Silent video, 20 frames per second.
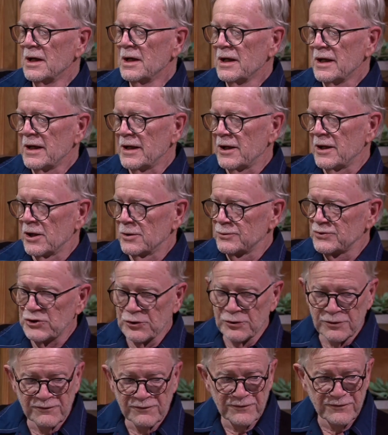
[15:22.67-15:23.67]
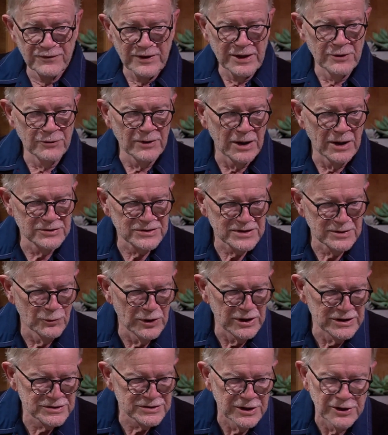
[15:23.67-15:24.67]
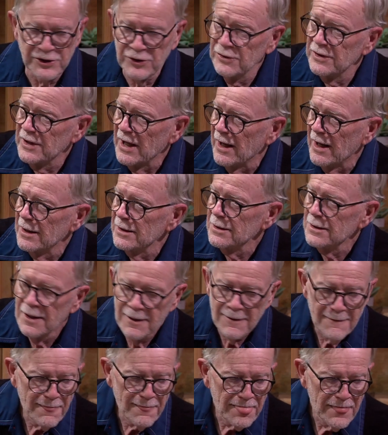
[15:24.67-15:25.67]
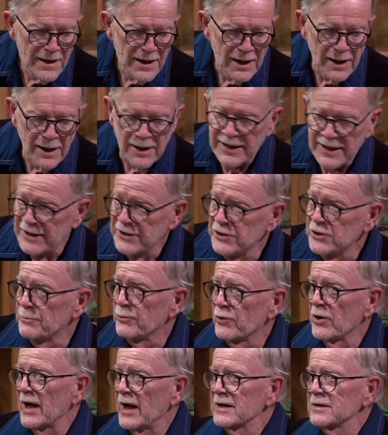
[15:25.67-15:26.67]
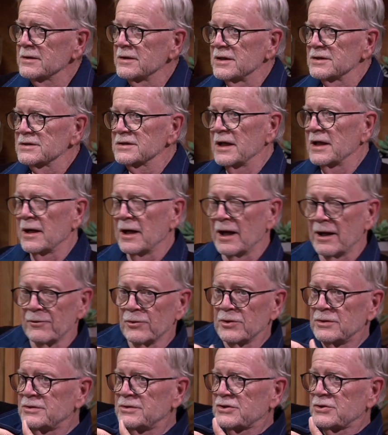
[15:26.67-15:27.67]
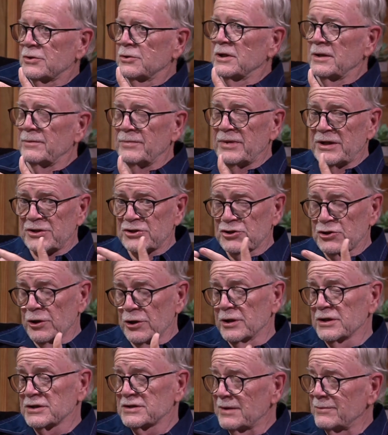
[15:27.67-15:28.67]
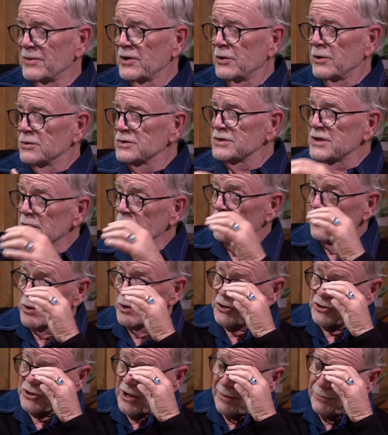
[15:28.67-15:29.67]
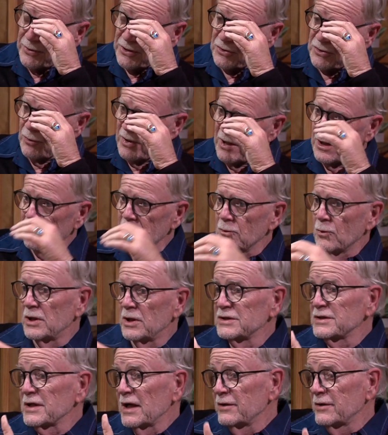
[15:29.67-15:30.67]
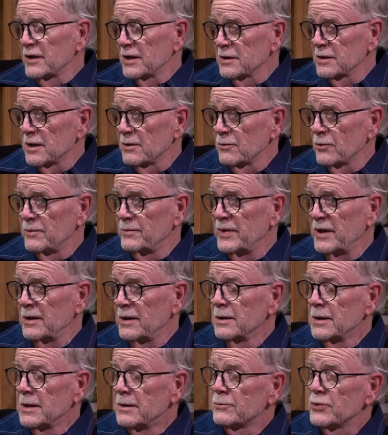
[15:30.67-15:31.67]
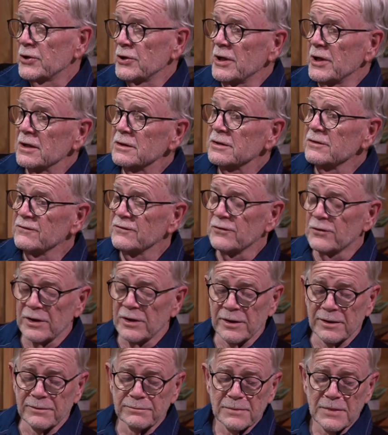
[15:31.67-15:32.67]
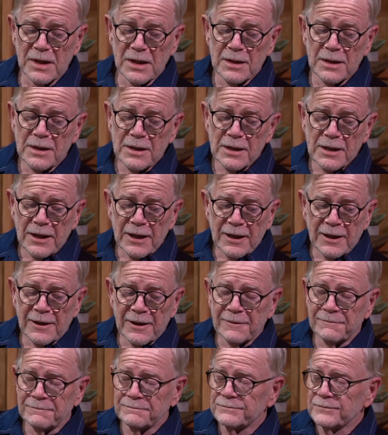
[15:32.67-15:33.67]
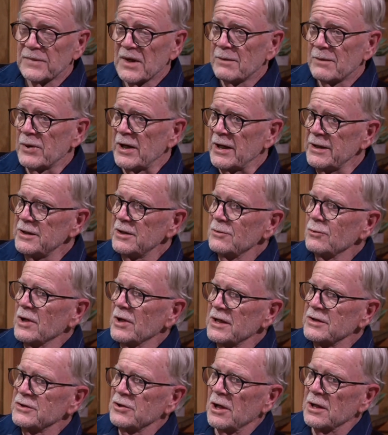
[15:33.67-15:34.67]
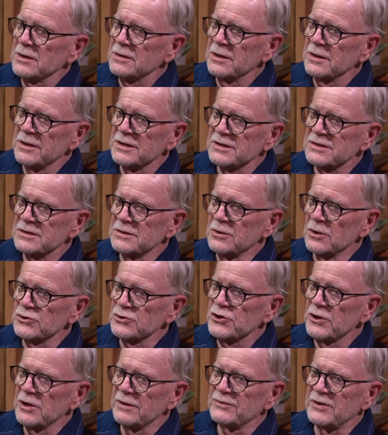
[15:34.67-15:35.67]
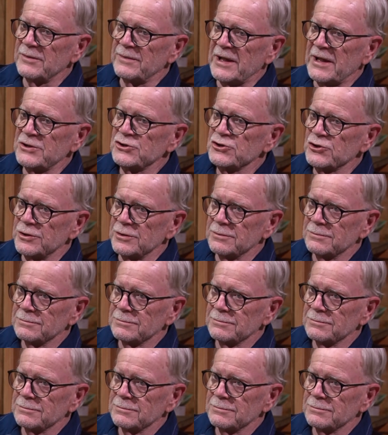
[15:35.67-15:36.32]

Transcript: It helps you figure out some ways to do that. Uh, in your practice, and I would certainly be sharing some of those in the workshop as well, ones I think that would be productive for them. Um, but I did want to talk to this notion of dimension.